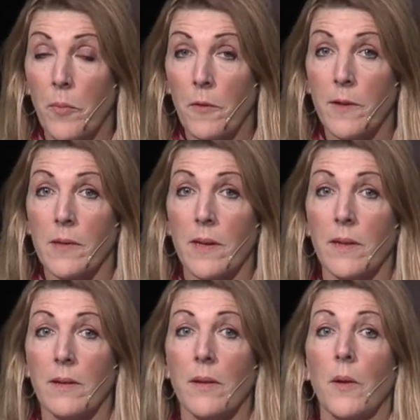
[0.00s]

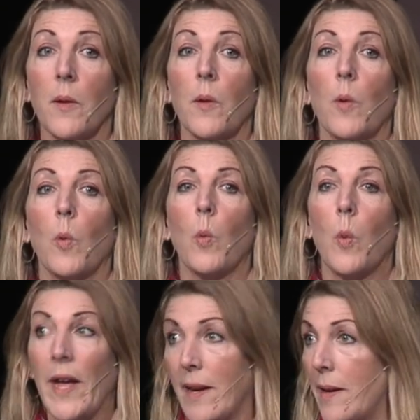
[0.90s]
prison
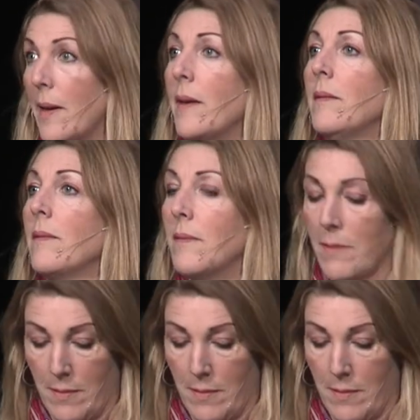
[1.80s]
waiting